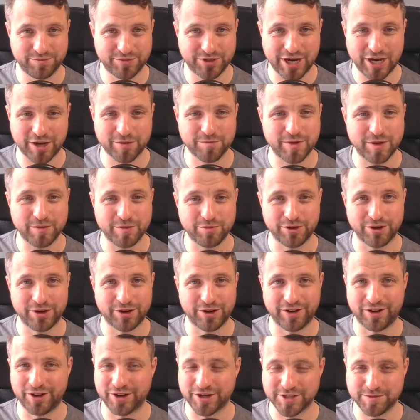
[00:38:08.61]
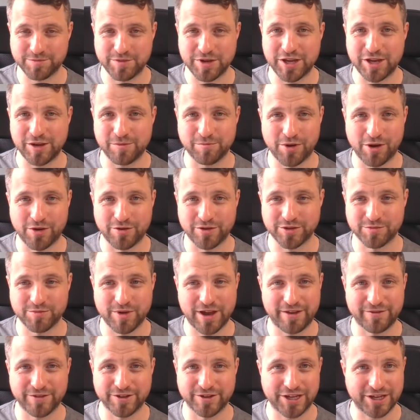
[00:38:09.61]
Czech people are like speaking Polish
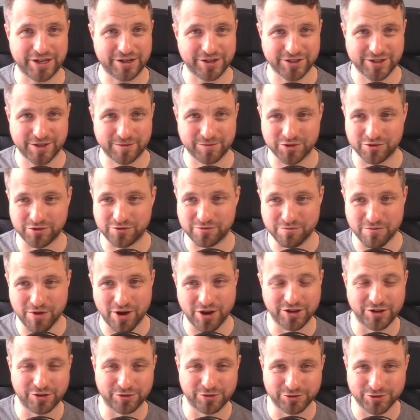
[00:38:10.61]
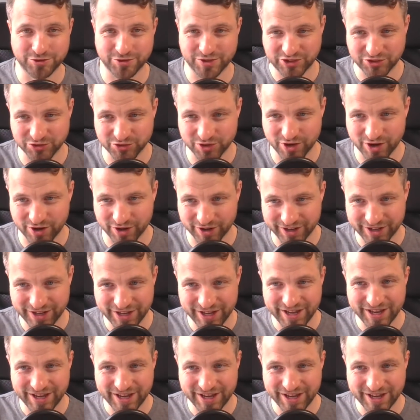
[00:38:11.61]
but having taken some sort of mind altering drug.